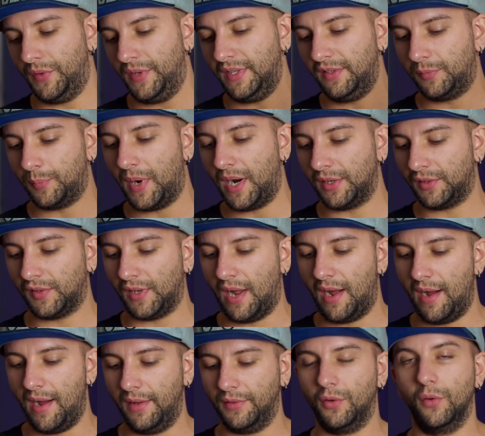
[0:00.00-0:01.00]
These parts
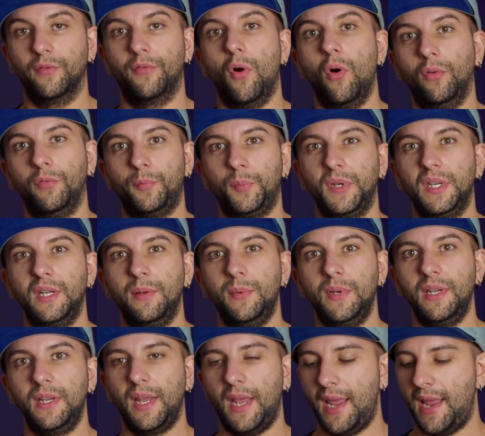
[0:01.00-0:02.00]
are the Wolf
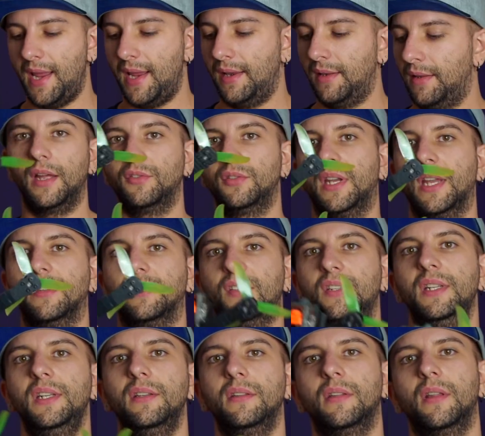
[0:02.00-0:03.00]
PDB and, as you can
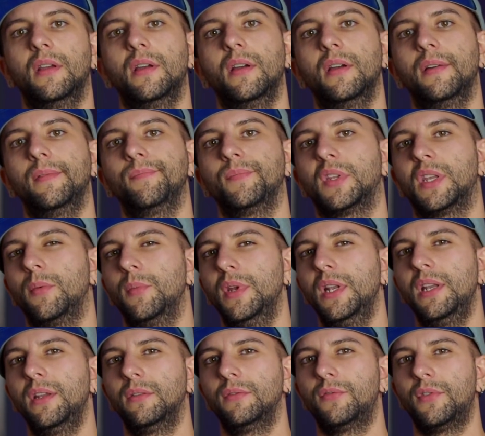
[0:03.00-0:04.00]
see, the
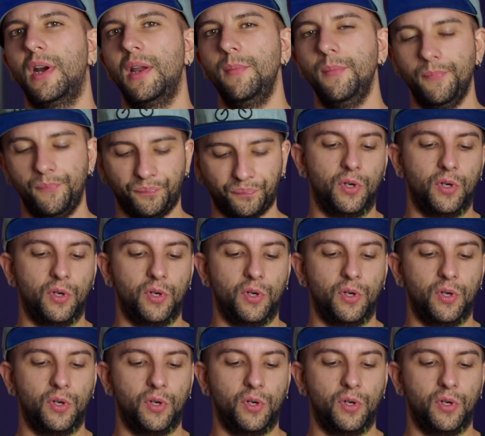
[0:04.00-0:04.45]
Chameleon frame.